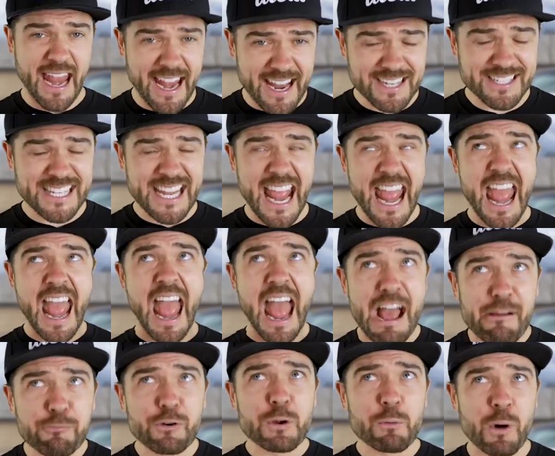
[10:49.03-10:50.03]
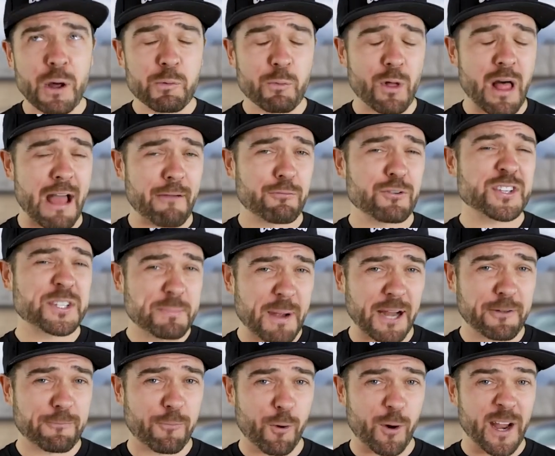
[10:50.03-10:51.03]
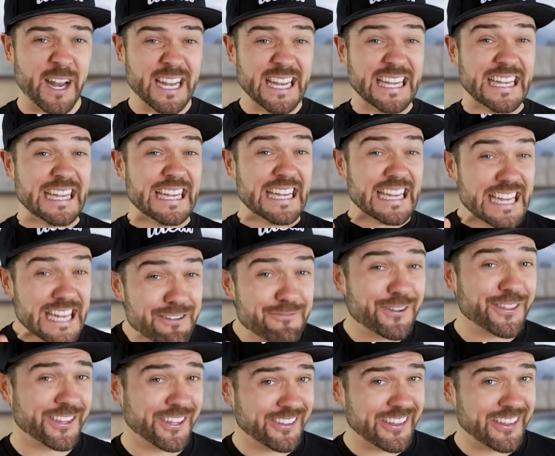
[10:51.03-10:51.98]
and everyone will have respect for it, even the